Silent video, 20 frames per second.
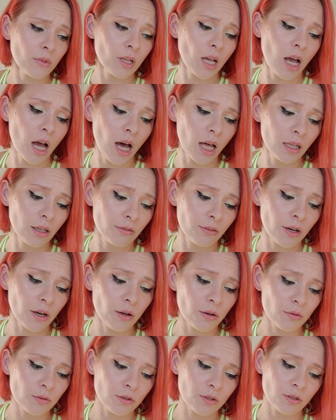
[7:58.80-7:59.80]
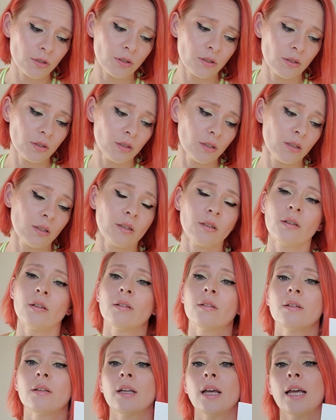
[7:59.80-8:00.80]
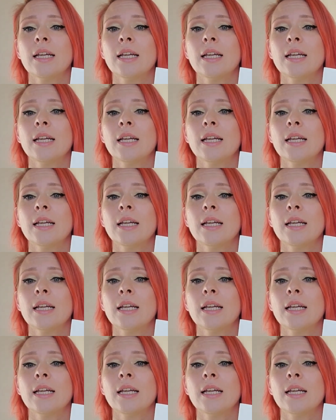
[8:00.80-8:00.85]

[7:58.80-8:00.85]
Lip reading: A La Rose, a